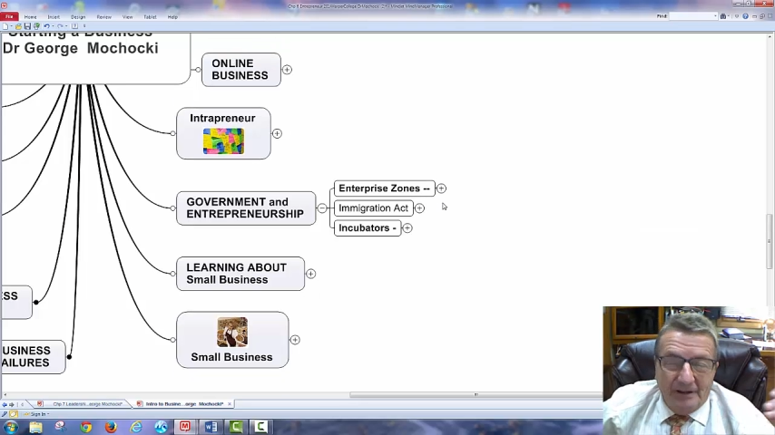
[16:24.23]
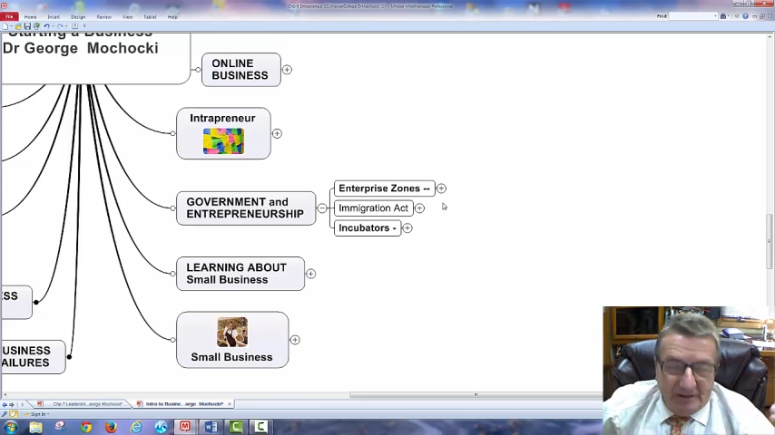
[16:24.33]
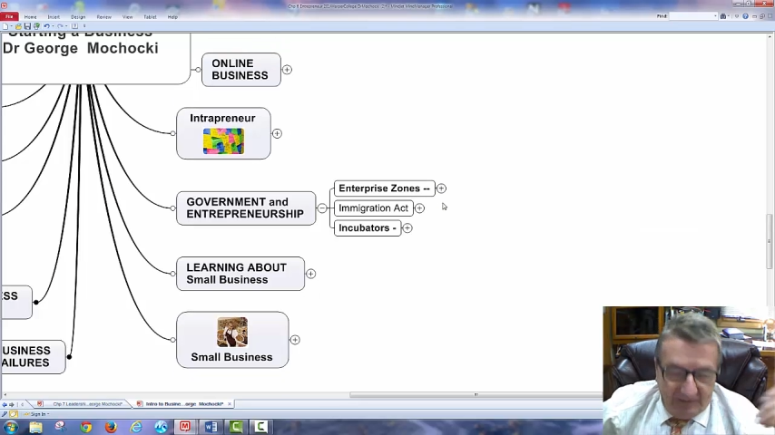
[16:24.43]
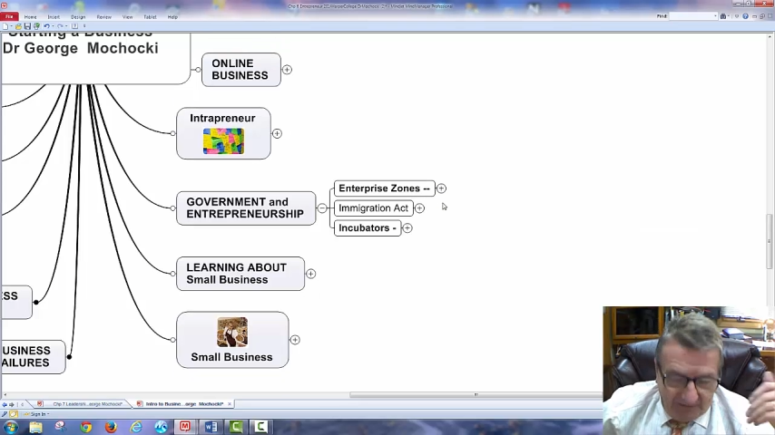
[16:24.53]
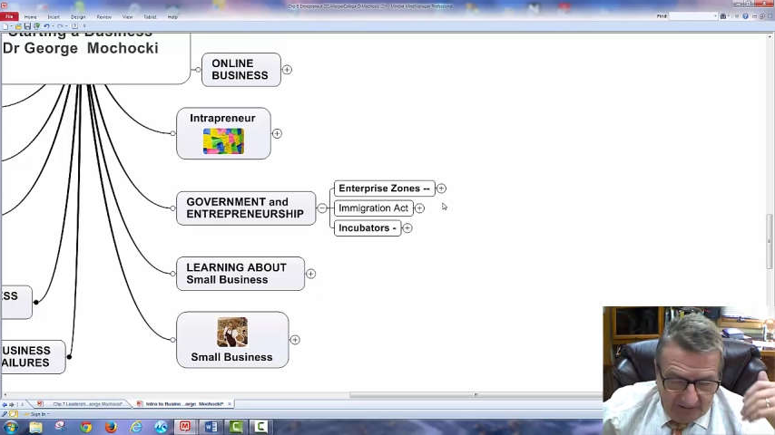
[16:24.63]

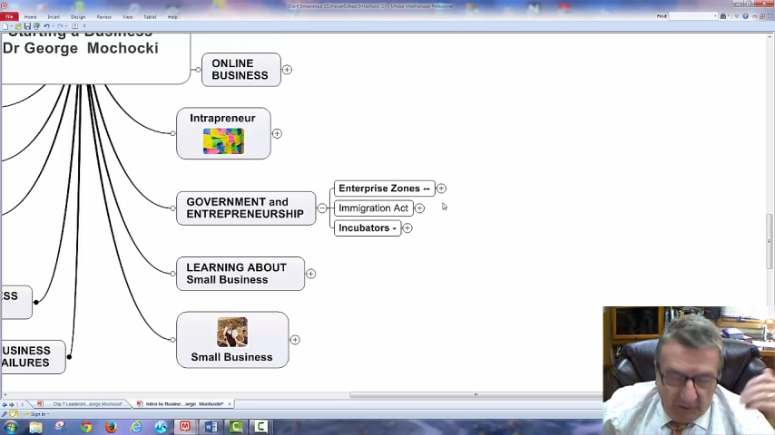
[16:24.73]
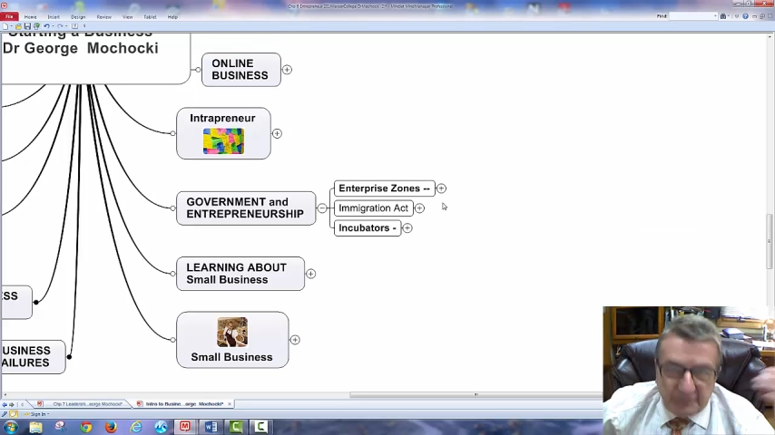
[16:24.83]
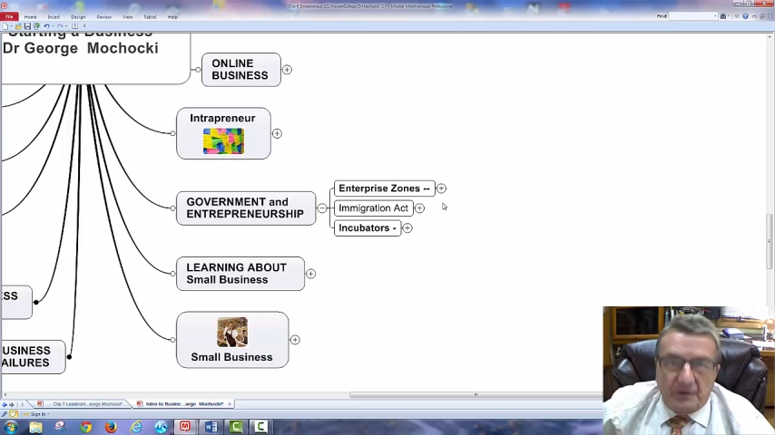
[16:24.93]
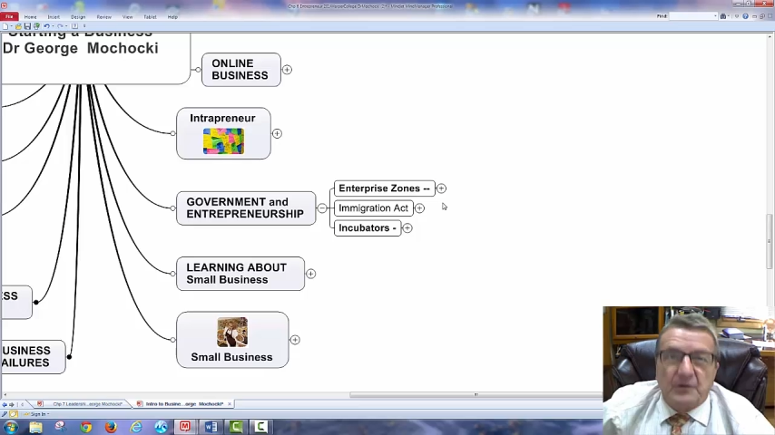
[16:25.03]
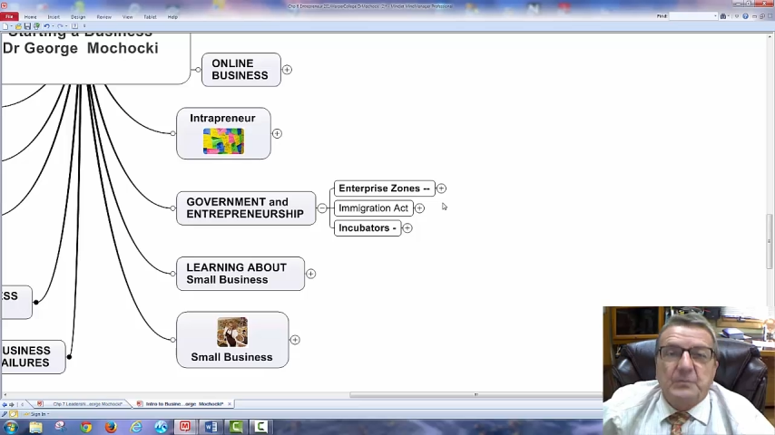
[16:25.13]
helps
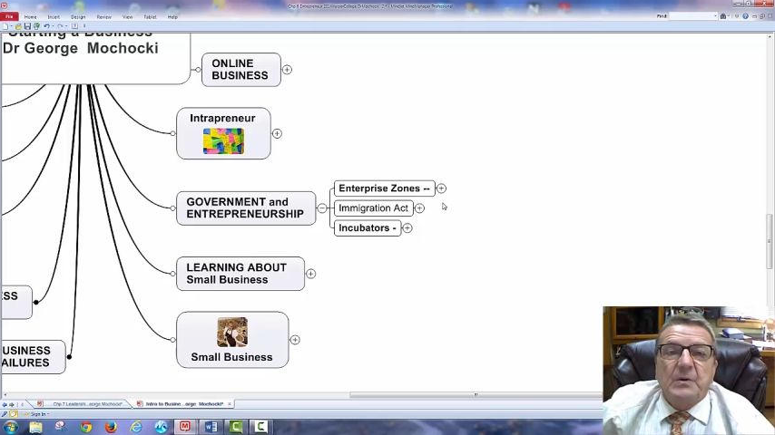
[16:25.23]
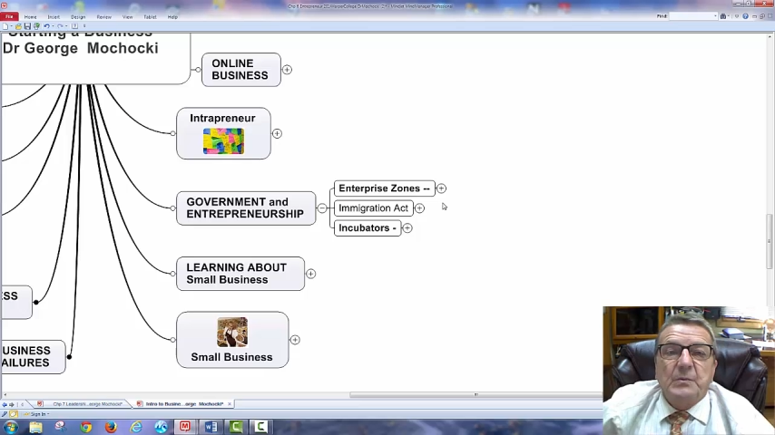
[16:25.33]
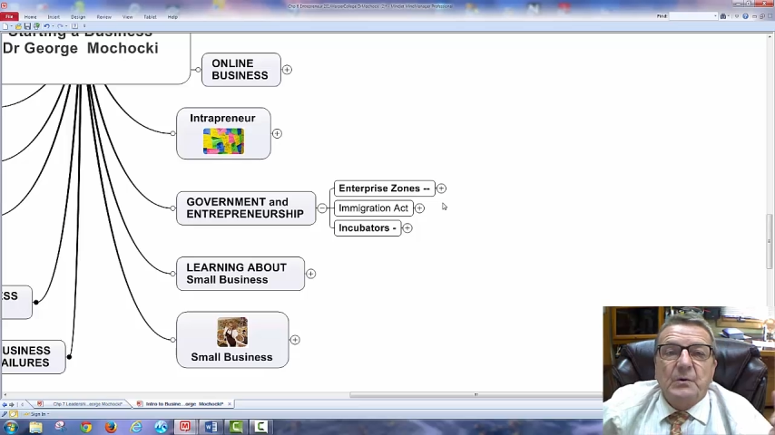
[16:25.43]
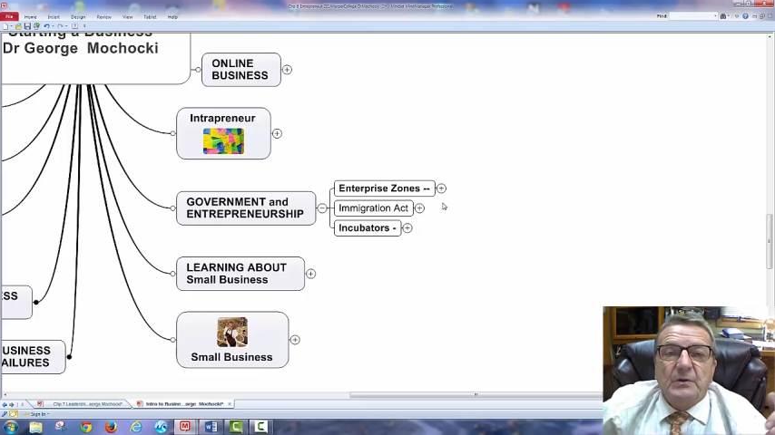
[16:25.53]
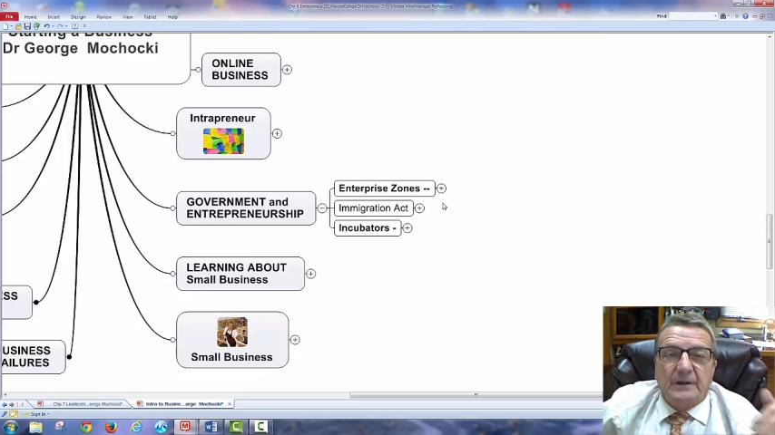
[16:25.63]
other
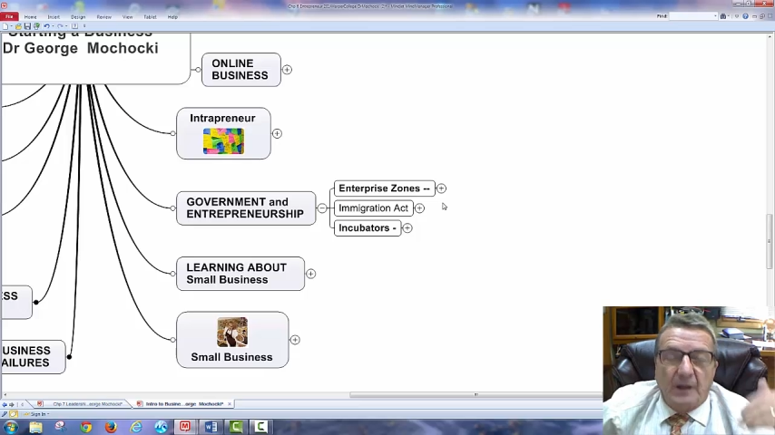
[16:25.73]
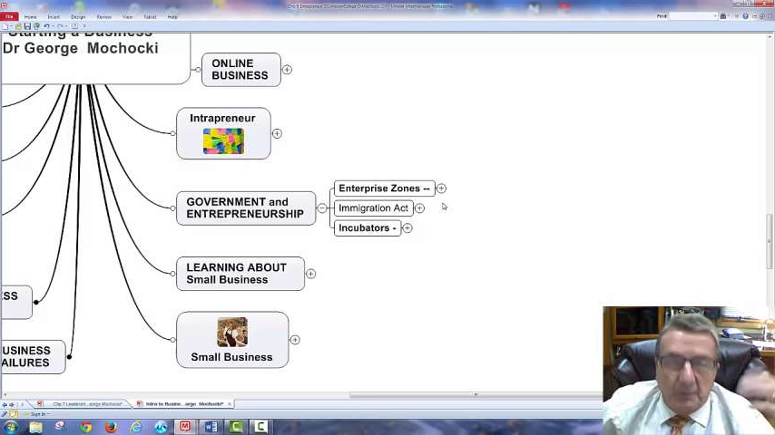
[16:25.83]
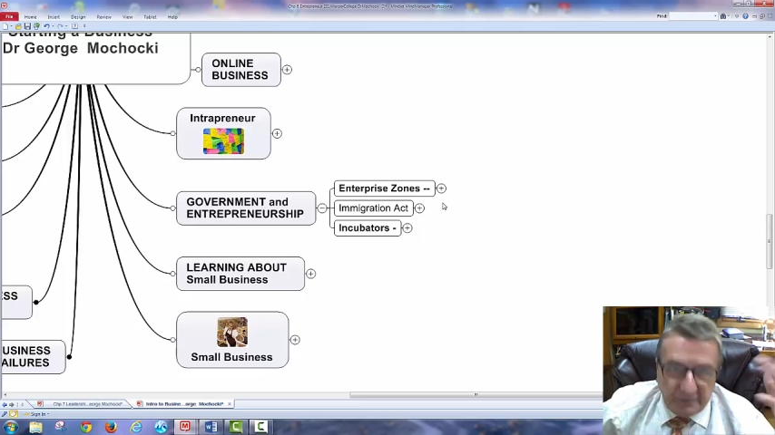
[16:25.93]
people and helps